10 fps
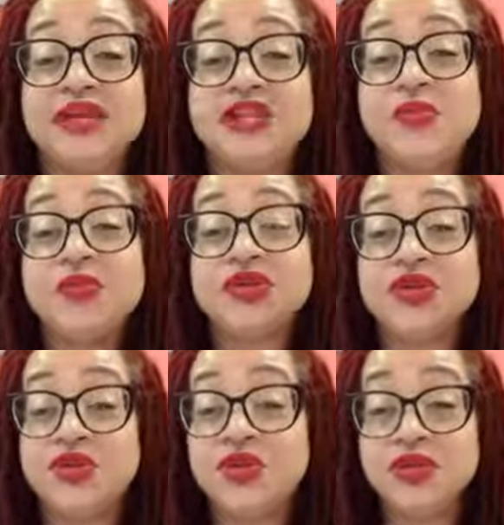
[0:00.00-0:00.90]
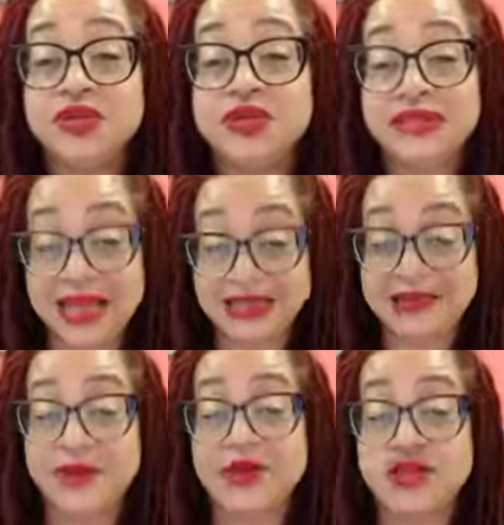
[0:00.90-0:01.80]
to pursue the said
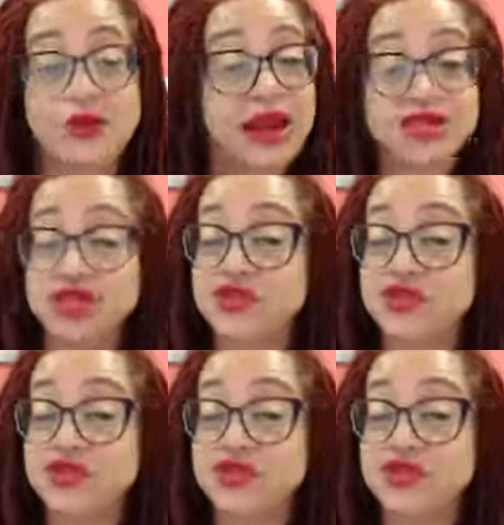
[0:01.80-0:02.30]
spiritual practice.